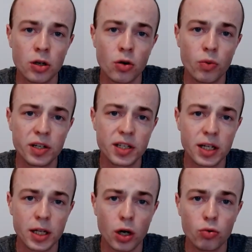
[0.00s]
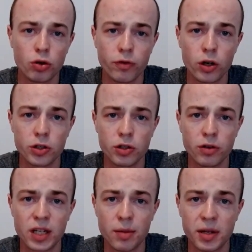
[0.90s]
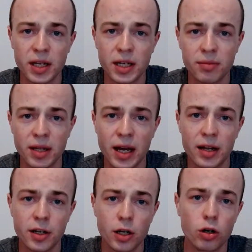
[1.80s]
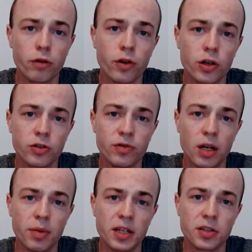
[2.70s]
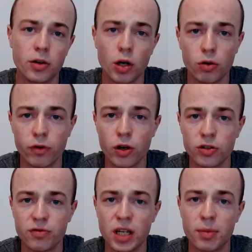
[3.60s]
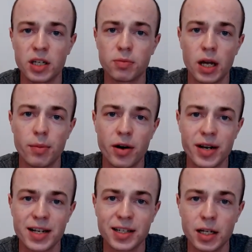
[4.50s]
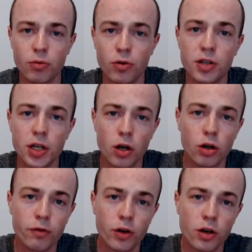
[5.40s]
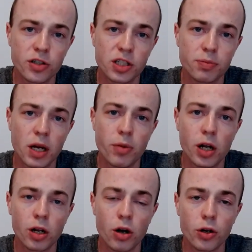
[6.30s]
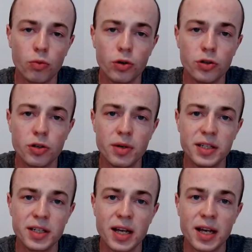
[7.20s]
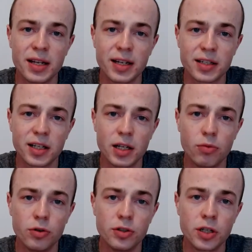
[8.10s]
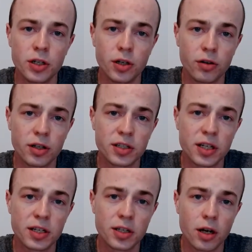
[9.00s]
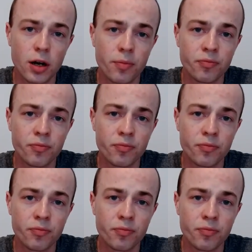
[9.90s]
we see the older version of Debbie and the younger version of Debbie. So the older version of Debbie is played by Natalie Wood. The younger version is played by Lana Wood, who is Natalie Wood's younger sister.